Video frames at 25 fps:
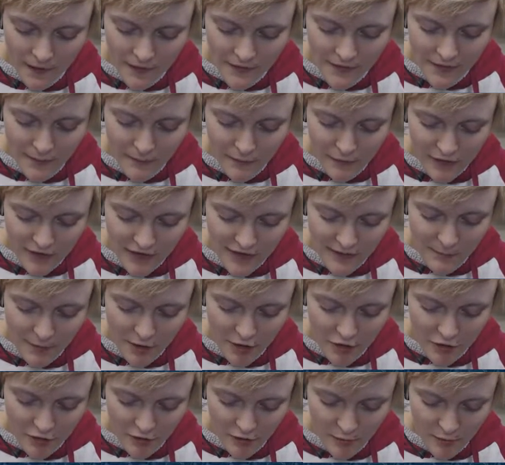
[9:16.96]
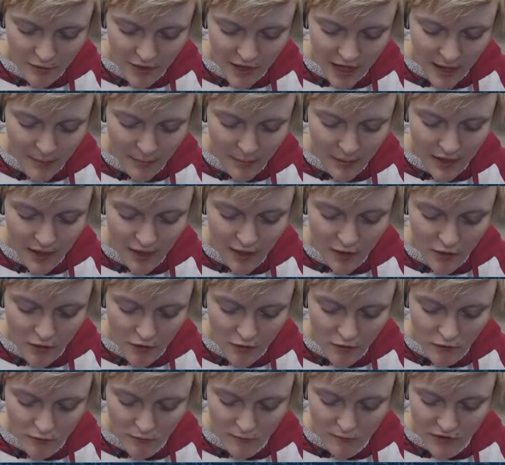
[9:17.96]
Something special will happen at
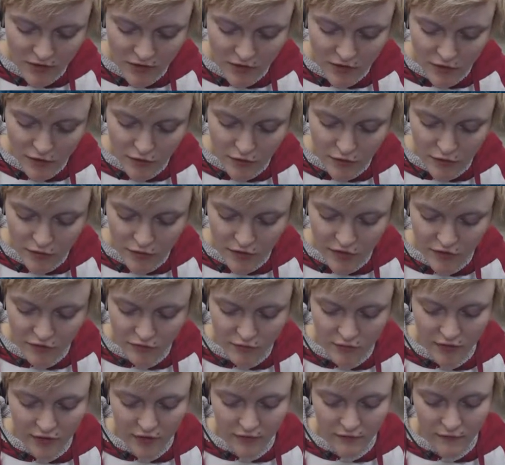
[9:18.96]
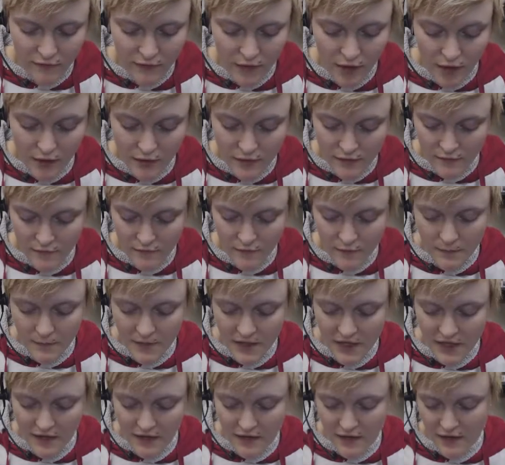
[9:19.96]
home soon is really fun for
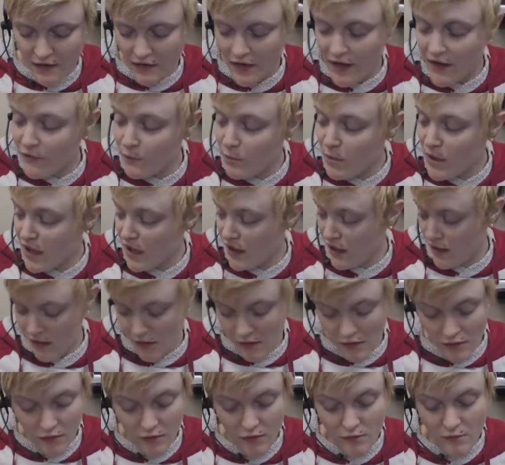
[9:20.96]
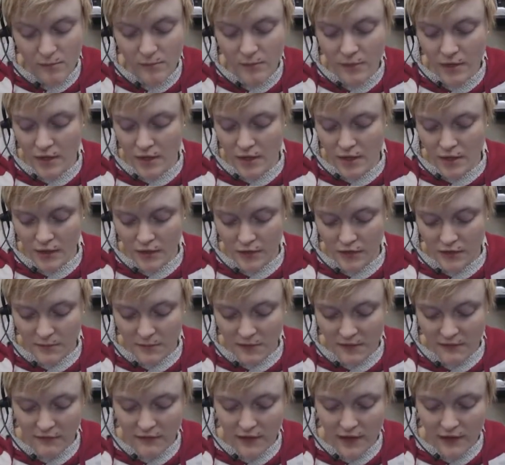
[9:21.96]
me. I love being at home.
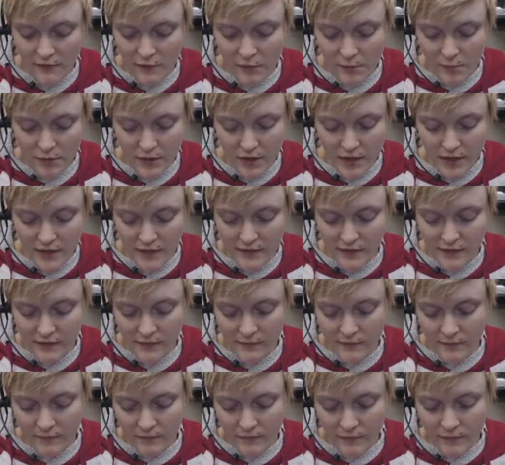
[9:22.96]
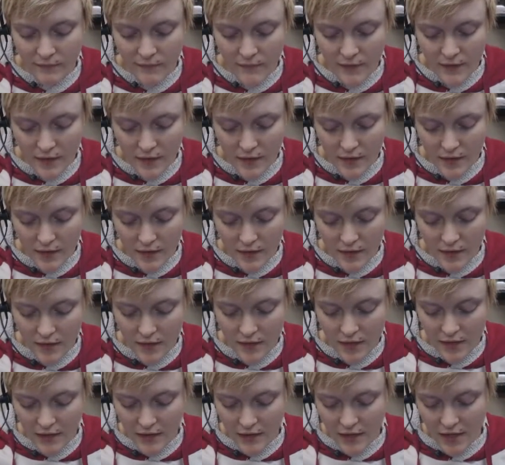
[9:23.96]
It's my favorite place.
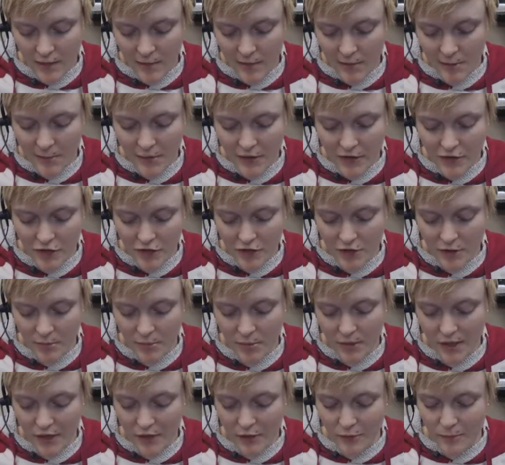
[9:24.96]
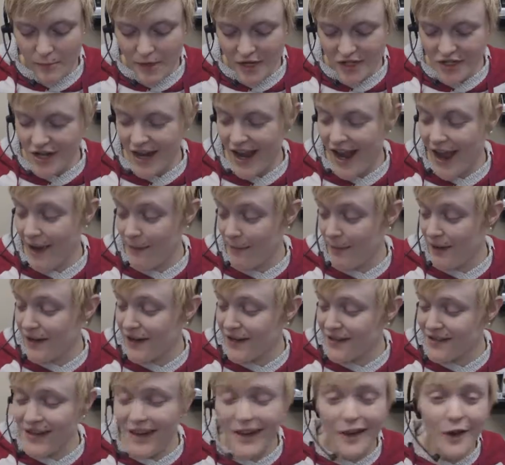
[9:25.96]
And the coming month shall bring you much
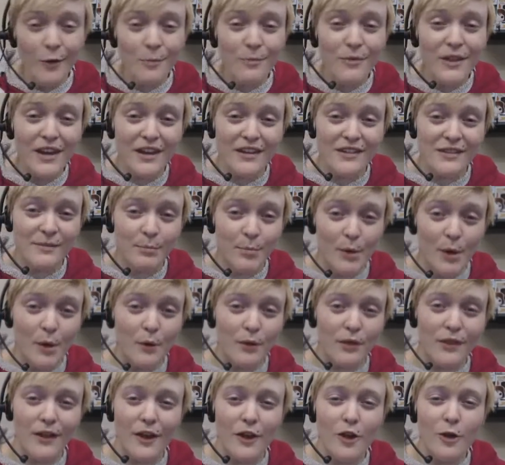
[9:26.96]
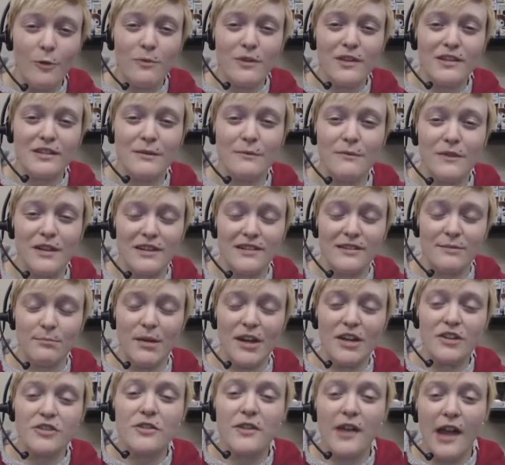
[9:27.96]
happiness. I hope that it's both. I hope that something
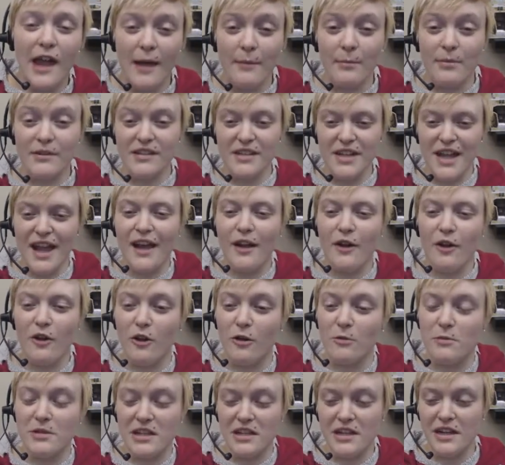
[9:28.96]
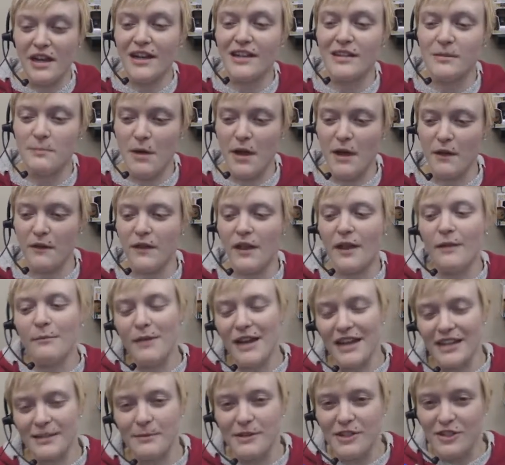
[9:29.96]
special happens at home in the next month and
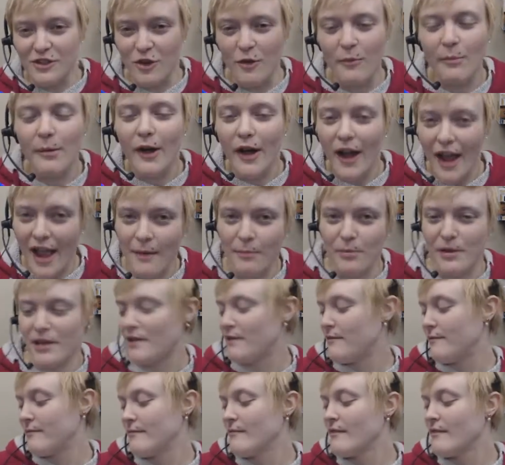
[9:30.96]
makes me super happy.